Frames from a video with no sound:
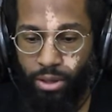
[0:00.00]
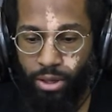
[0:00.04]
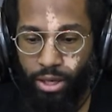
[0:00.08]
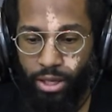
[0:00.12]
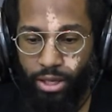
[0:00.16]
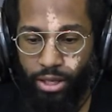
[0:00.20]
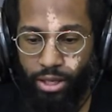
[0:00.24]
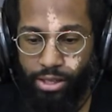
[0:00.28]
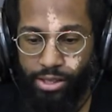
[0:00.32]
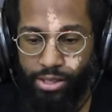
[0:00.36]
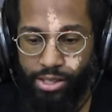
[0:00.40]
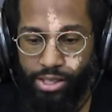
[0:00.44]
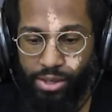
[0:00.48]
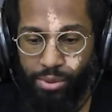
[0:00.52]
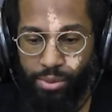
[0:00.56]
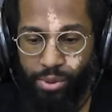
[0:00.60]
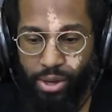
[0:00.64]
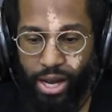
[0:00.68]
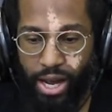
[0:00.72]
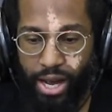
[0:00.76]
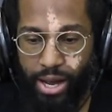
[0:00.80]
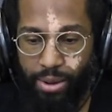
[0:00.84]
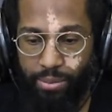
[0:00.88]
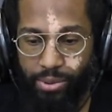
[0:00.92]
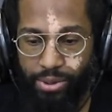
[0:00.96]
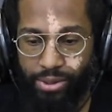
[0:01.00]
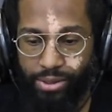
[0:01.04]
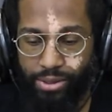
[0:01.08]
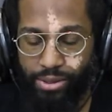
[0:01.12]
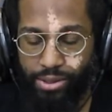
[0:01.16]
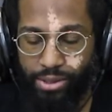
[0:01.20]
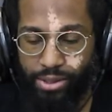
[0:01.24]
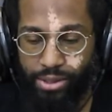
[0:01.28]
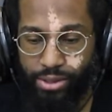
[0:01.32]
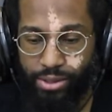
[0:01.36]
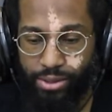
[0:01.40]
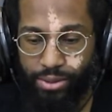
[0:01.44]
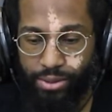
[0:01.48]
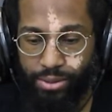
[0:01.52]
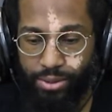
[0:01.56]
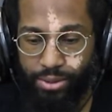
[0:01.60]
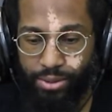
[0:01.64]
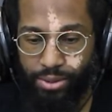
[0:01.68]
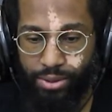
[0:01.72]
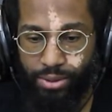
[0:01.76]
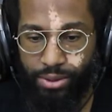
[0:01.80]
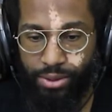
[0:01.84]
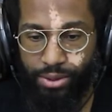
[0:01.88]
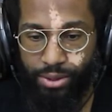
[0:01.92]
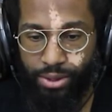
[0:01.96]
and let's see what happens.
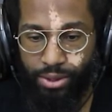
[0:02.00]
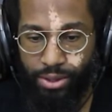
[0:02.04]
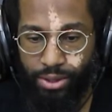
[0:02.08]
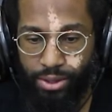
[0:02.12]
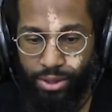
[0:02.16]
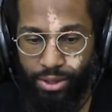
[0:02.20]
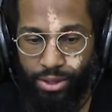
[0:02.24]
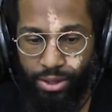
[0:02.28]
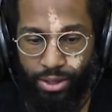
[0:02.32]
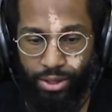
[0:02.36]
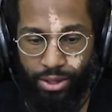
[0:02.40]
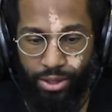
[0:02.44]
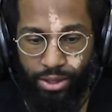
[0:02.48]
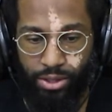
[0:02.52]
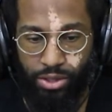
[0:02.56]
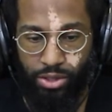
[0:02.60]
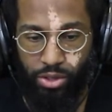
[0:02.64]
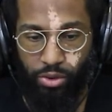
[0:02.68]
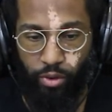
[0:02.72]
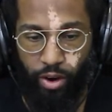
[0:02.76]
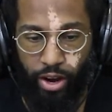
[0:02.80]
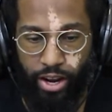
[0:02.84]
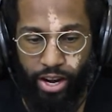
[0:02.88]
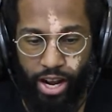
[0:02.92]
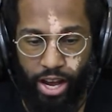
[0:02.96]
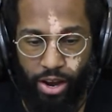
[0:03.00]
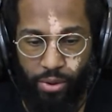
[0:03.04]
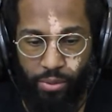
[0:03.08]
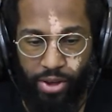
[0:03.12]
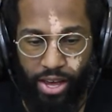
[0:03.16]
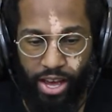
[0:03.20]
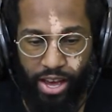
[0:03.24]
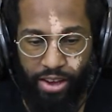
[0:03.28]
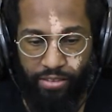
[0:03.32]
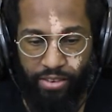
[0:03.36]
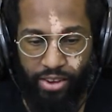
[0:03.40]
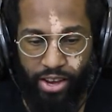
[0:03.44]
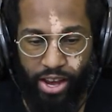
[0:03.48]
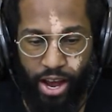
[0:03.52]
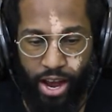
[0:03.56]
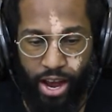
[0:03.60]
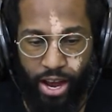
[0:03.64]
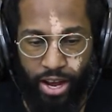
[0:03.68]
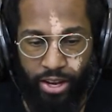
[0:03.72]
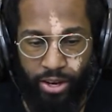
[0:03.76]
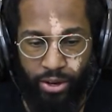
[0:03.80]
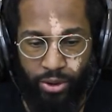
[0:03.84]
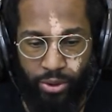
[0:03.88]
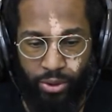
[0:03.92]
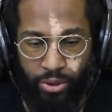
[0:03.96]
So right now we have
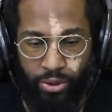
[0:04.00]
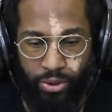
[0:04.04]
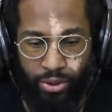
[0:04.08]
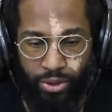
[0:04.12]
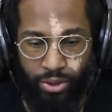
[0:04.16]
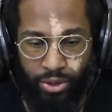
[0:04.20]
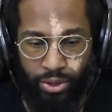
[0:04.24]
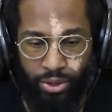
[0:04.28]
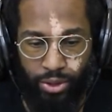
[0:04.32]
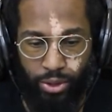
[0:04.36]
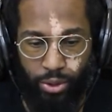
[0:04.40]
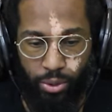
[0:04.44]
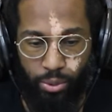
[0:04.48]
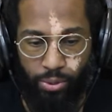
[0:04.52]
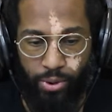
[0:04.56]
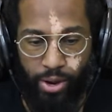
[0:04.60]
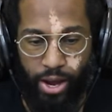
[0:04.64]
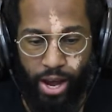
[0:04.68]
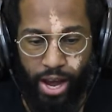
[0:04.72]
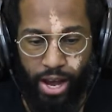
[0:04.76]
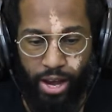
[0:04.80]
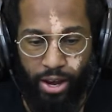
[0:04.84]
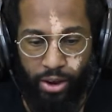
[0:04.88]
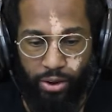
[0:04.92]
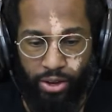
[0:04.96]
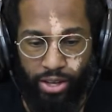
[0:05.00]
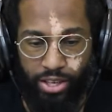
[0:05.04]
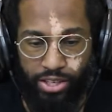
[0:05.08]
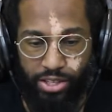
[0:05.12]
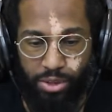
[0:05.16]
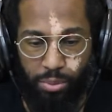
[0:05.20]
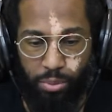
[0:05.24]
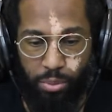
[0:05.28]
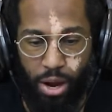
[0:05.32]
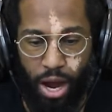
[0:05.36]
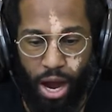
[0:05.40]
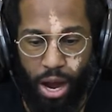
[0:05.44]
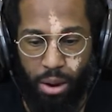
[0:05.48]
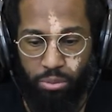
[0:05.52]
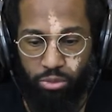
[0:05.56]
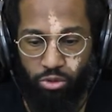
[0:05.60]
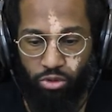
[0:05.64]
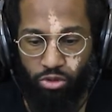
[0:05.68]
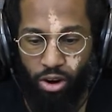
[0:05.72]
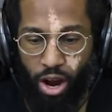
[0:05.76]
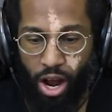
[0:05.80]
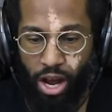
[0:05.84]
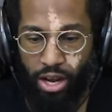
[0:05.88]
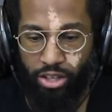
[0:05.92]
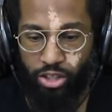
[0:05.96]
Kyle, he's a pop
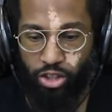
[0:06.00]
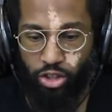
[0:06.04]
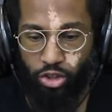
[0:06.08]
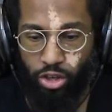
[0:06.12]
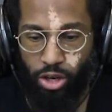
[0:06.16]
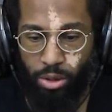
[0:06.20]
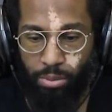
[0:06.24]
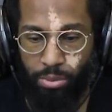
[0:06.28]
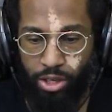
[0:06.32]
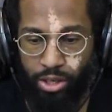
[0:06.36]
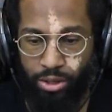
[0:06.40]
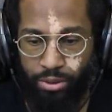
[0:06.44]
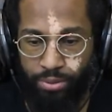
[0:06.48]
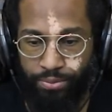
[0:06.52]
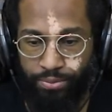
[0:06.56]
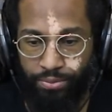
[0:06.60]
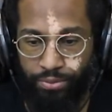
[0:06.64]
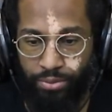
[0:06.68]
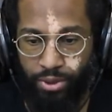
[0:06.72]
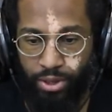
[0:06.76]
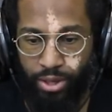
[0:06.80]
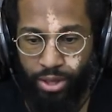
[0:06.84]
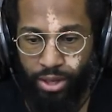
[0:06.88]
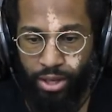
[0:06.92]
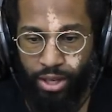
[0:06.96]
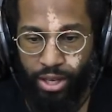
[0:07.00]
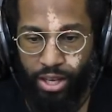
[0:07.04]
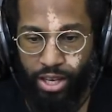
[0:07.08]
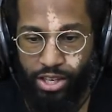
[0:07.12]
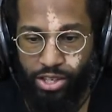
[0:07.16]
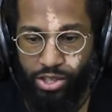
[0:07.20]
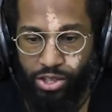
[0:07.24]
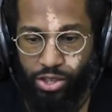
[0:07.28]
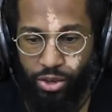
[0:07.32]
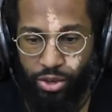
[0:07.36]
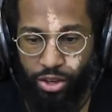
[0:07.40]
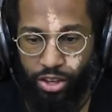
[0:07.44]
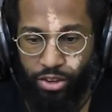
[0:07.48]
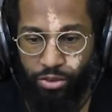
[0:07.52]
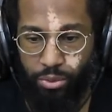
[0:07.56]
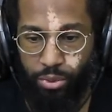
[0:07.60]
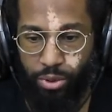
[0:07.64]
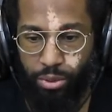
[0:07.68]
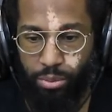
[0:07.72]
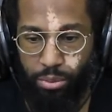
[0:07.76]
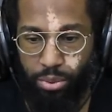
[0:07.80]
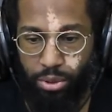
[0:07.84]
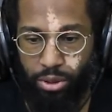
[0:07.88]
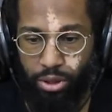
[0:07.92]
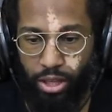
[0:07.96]
rock drummer. And so if we
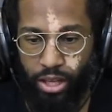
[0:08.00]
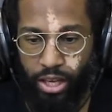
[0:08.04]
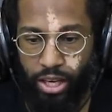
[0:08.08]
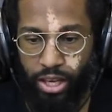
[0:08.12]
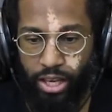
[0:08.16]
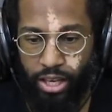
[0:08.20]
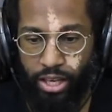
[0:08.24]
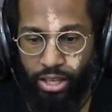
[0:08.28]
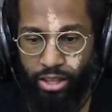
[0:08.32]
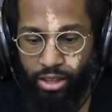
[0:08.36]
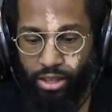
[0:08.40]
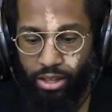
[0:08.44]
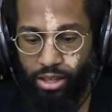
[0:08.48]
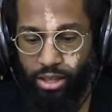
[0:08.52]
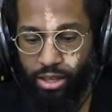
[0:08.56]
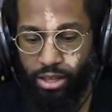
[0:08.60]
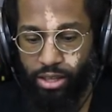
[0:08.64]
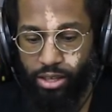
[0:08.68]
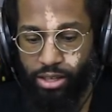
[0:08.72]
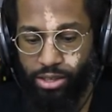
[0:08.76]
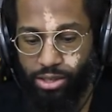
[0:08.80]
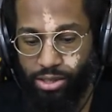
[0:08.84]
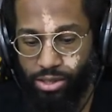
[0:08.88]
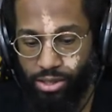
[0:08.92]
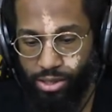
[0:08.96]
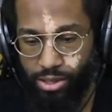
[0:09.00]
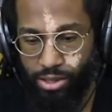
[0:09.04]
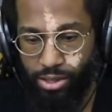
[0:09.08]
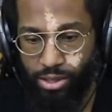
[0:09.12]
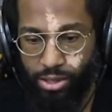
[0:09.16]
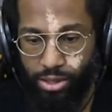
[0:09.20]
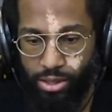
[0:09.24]
play this,